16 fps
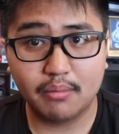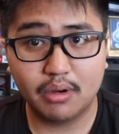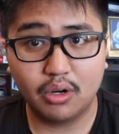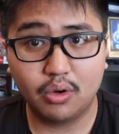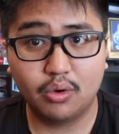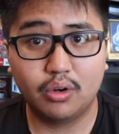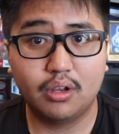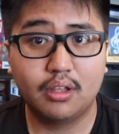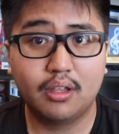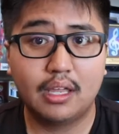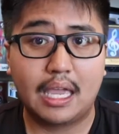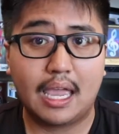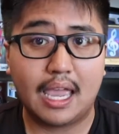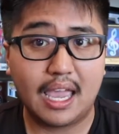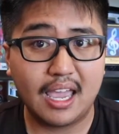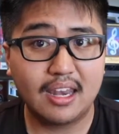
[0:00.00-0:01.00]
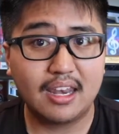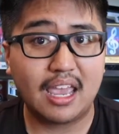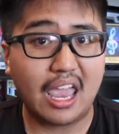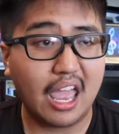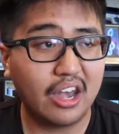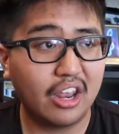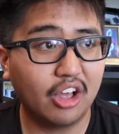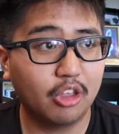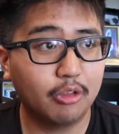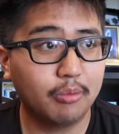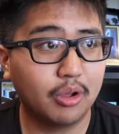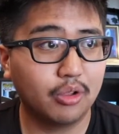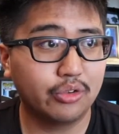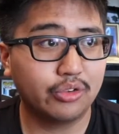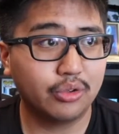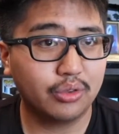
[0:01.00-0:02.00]
mode, and handheld
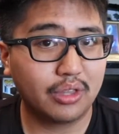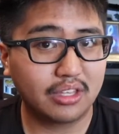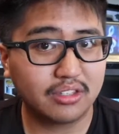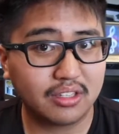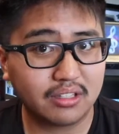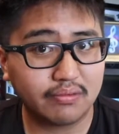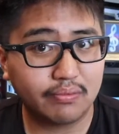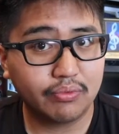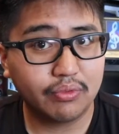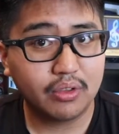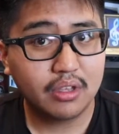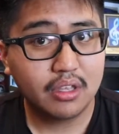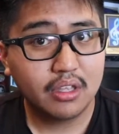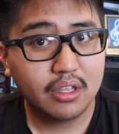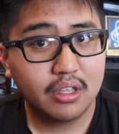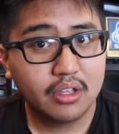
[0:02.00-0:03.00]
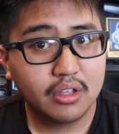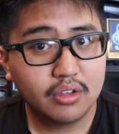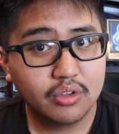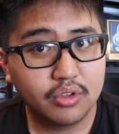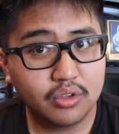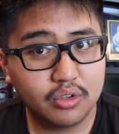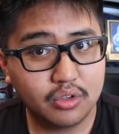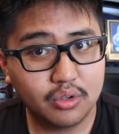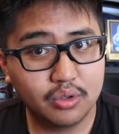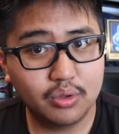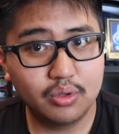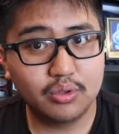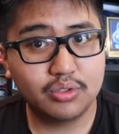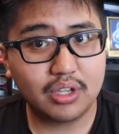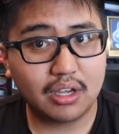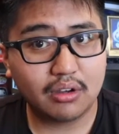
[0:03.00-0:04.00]
mode. So that's like, you
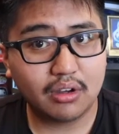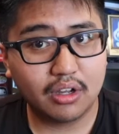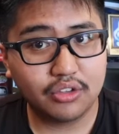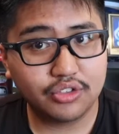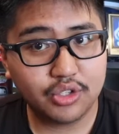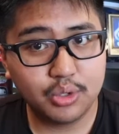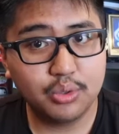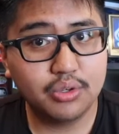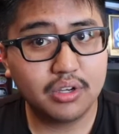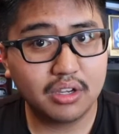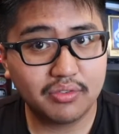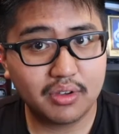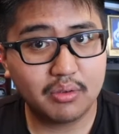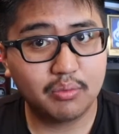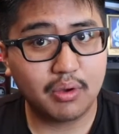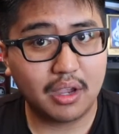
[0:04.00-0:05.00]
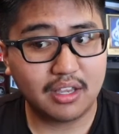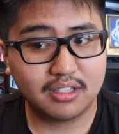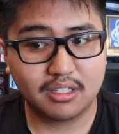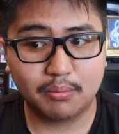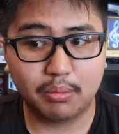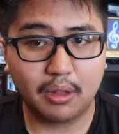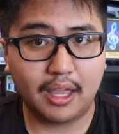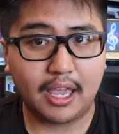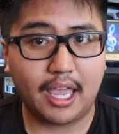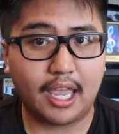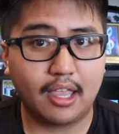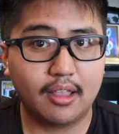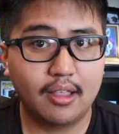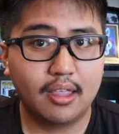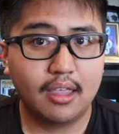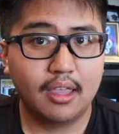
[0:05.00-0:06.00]
lose out on 2 different ways to
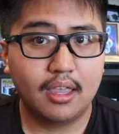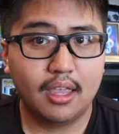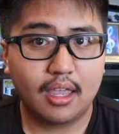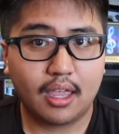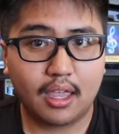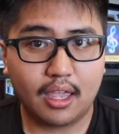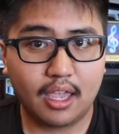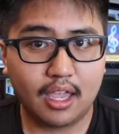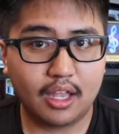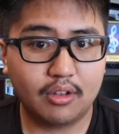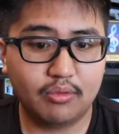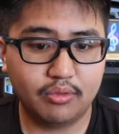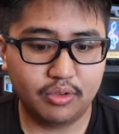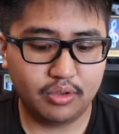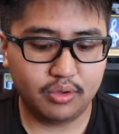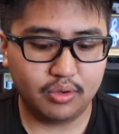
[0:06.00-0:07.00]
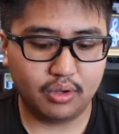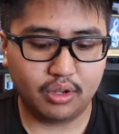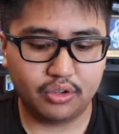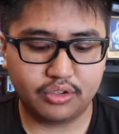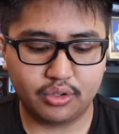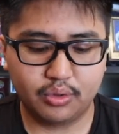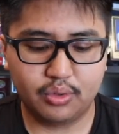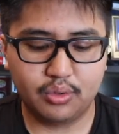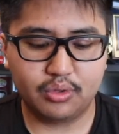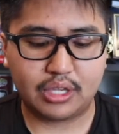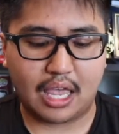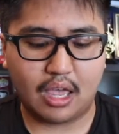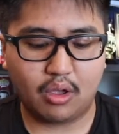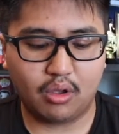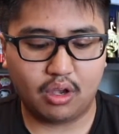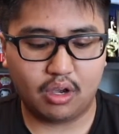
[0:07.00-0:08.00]
play, and you also lose
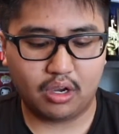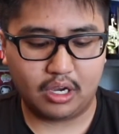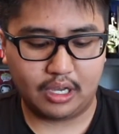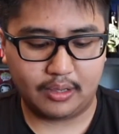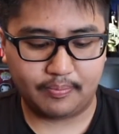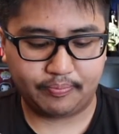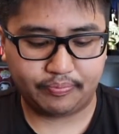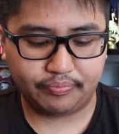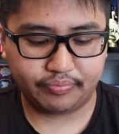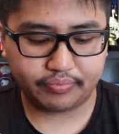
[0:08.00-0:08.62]
out on